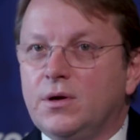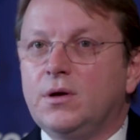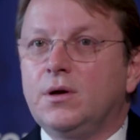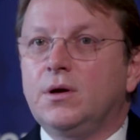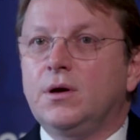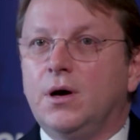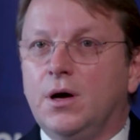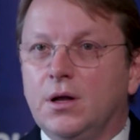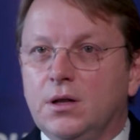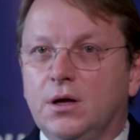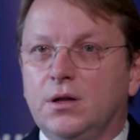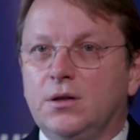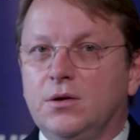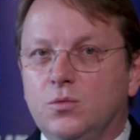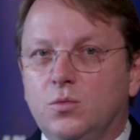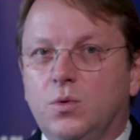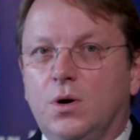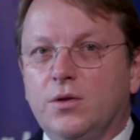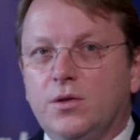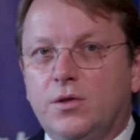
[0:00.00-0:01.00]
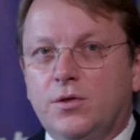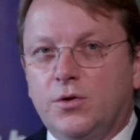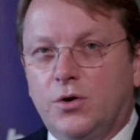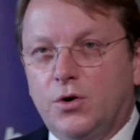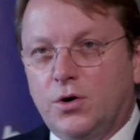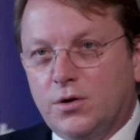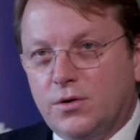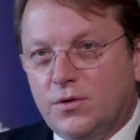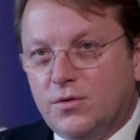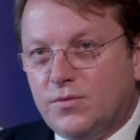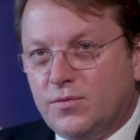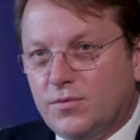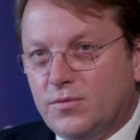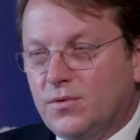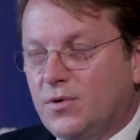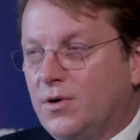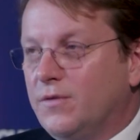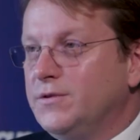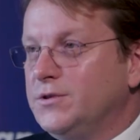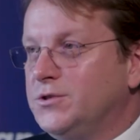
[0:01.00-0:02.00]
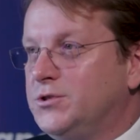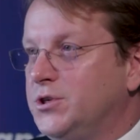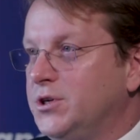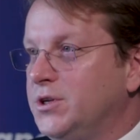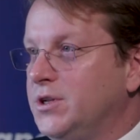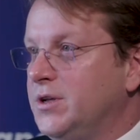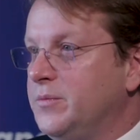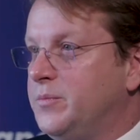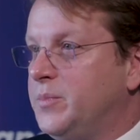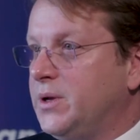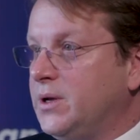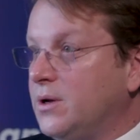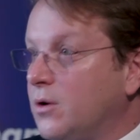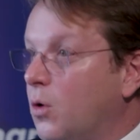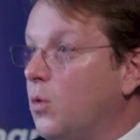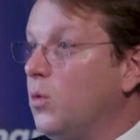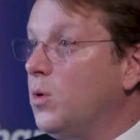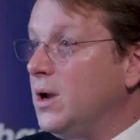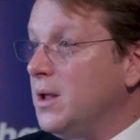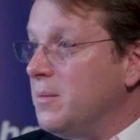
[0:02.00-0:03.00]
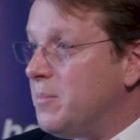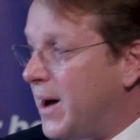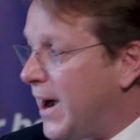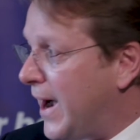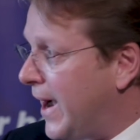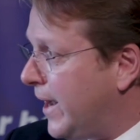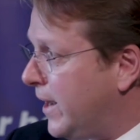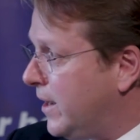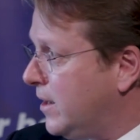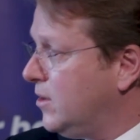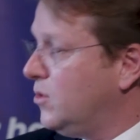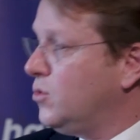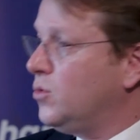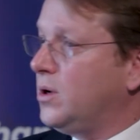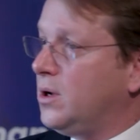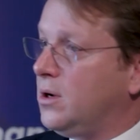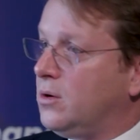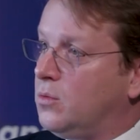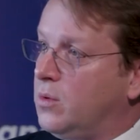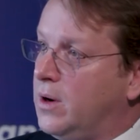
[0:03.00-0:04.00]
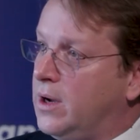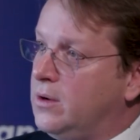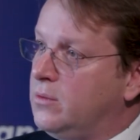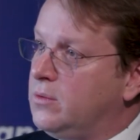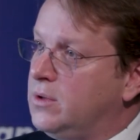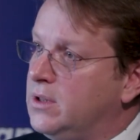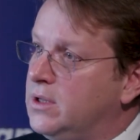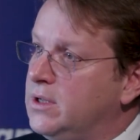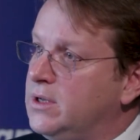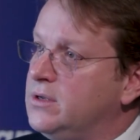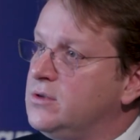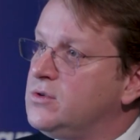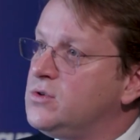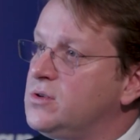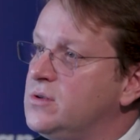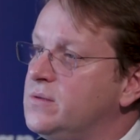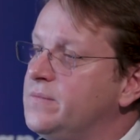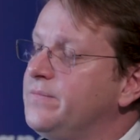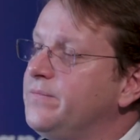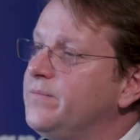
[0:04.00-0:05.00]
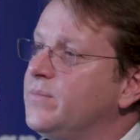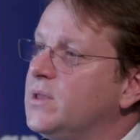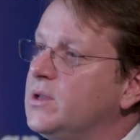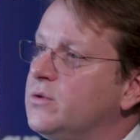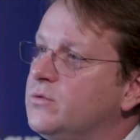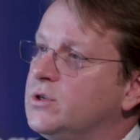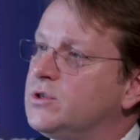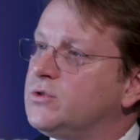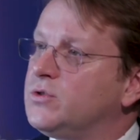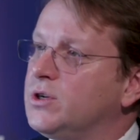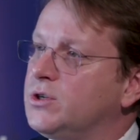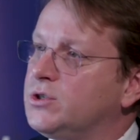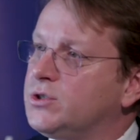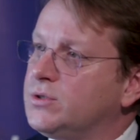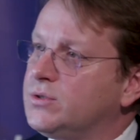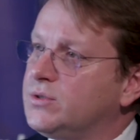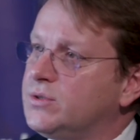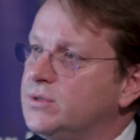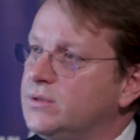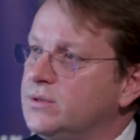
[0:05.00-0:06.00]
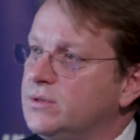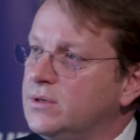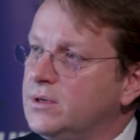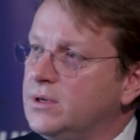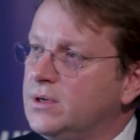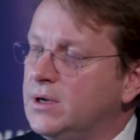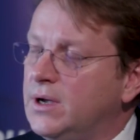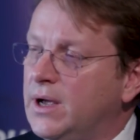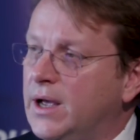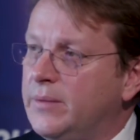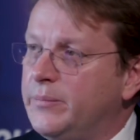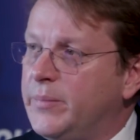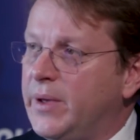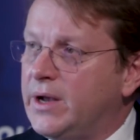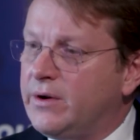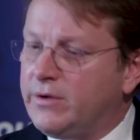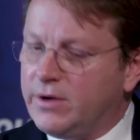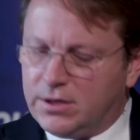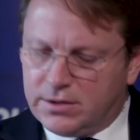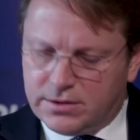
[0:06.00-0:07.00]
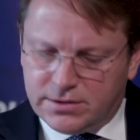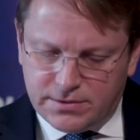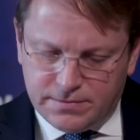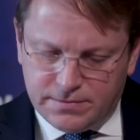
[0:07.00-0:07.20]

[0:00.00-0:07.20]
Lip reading: another 1/3 of its GDP only by doing away with these restrictions and barriers.